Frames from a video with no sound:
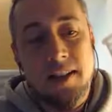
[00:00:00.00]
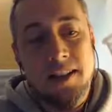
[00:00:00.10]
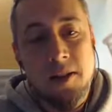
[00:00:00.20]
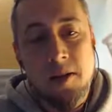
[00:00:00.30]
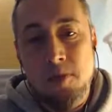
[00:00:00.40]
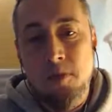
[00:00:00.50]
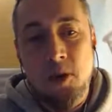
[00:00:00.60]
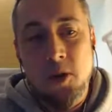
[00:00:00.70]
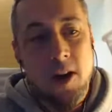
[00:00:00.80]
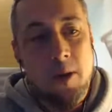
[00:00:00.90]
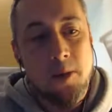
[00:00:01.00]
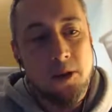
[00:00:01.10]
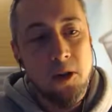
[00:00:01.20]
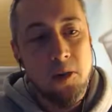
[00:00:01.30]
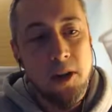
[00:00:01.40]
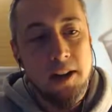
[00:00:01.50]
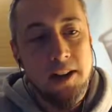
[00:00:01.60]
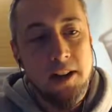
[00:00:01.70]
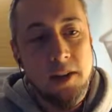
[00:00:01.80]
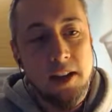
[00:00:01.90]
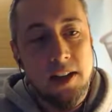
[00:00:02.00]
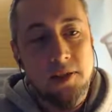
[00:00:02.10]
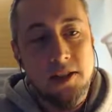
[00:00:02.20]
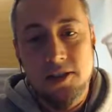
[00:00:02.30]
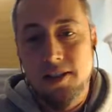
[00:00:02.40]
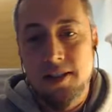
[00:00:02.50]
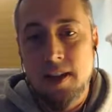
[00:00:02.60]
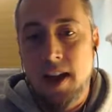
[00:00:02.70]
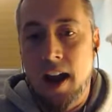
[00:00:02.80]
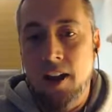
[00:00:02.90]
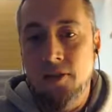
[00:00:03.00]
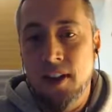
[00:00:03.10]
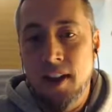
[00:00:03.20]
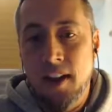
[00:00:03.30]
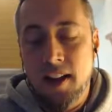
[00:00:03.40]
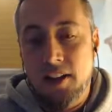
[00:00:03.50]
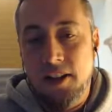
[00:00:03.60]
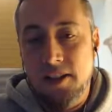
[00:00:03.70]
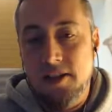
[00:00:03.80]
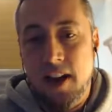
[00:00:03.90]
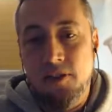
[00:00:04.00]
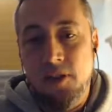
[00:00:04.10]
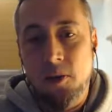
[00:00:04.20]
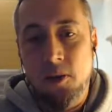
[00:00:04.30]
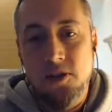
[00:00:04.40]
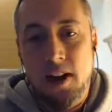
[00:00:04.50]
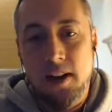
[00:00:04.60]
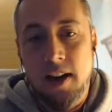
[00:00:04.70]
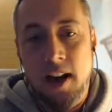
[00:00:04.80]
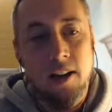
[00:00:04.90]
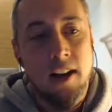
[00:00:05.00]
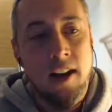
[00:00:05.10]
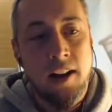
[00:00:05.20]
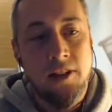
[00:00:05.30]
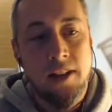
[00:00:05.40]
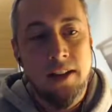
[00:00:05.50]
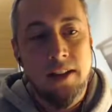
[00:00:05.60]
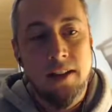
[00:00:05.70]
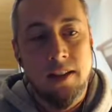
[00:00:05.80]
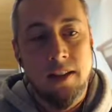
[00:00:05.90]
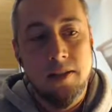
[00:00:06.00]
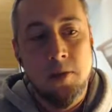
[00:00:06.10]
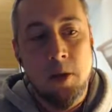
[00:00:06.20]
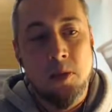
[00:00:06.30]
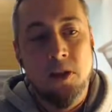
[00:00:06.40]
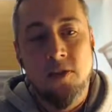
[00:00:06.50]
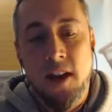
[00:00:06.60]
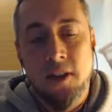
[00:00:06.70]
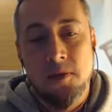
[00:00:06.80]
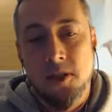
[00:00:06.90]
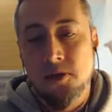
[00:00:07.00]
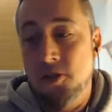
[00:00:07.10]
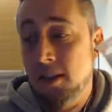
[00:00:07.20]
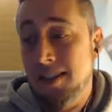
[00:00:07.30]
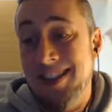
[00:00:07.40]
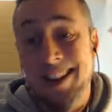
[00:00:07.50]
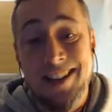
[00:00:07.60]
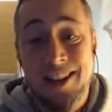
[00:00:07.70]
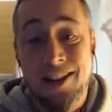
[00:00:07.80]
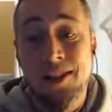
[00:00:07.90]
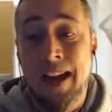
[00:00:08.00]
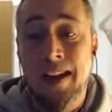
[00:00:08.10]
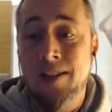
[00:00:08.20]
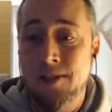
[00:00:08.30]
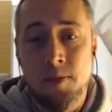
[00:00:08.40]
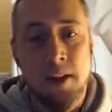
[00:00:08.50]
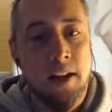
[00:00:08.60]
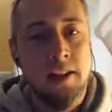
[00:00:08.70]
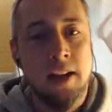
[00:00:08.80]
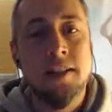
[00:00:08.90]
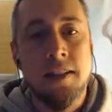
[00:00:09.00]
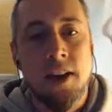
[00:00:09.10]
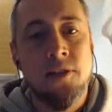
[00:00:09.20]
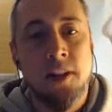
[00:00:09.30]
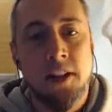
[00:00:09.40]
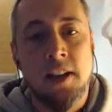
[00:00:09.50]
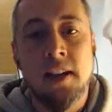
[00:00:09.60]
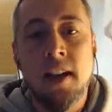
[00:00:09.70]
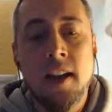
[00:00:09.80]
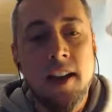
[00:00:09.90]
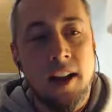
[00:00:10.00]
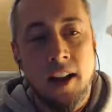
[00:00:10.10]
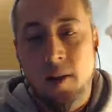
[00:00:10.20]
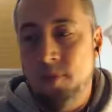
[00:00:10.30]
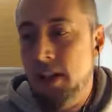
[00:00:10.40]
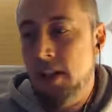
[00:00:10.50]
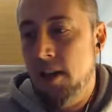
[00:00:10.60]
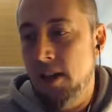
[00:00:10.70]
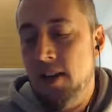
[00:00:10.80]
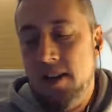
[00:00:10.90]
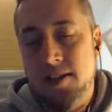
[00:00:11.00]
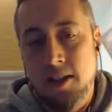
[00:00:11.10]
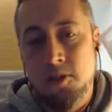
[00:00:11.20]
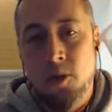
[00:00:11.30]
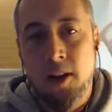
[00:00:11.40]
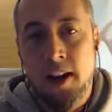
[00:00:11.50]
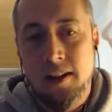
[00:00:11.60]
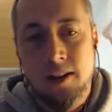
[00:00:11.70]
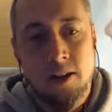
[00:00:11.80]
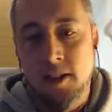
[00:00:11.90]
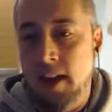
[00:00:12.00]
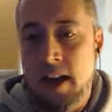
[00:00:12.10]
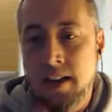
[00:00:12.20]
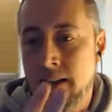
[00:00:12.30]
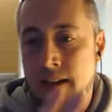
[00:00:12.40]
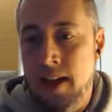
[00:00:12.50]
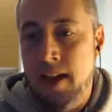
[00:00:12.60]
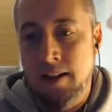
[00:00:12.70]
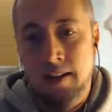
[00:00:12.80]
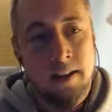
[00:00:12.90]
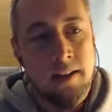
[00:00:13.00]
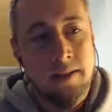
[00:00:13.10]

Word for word: think I'm going to bump you one up a little bit. I think I'm going to give this a six and a half. I think it's definitely worth checking out, and I think that people could find themselves drinking this at a tailgate or something like that. Definitely, um, you know, even at 6.8, you don't get any of that. And